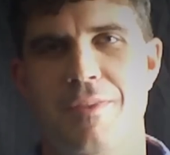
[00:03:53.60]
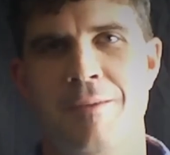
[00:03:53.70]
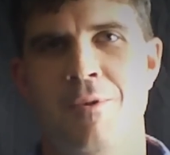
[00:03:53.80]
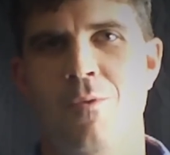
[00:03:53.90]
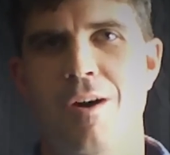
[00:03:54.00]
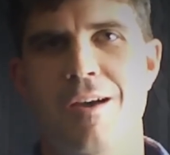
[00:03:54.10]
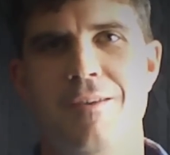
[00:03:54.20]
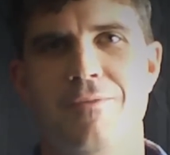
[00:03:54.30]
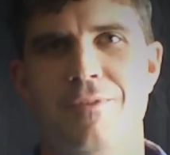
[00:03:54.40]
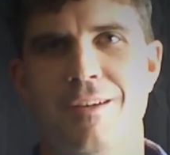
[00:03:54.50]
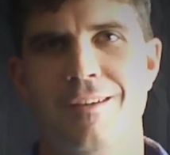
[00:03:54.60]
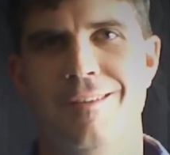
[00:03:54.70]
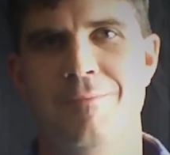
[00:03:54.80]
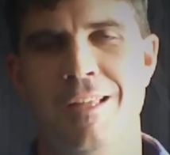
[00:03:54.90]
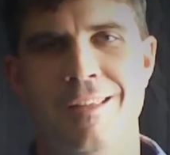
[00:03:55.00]
want to thank my wife,
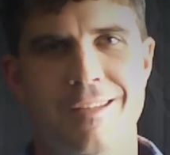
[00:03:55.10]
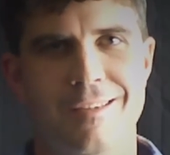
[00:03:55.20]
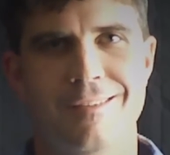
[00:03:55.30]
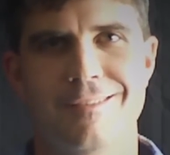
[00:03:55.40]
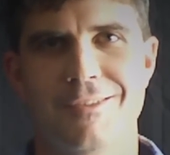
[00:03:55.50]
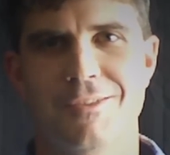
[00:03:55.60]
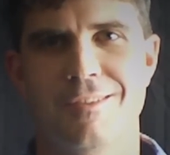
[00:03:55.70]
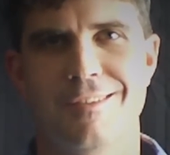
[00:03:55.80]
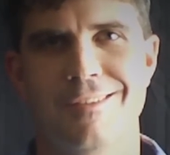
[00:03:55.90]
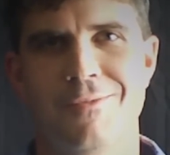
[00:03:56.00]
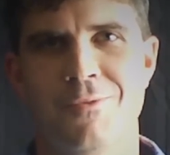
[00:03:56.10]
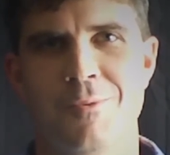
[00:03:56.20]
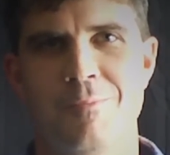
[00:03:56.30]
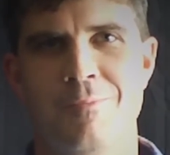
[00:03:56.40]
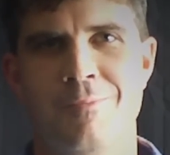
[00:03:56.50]
Melanie, just
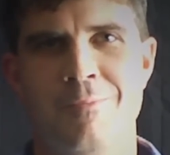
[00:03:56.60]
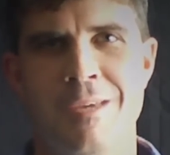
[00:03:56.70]
for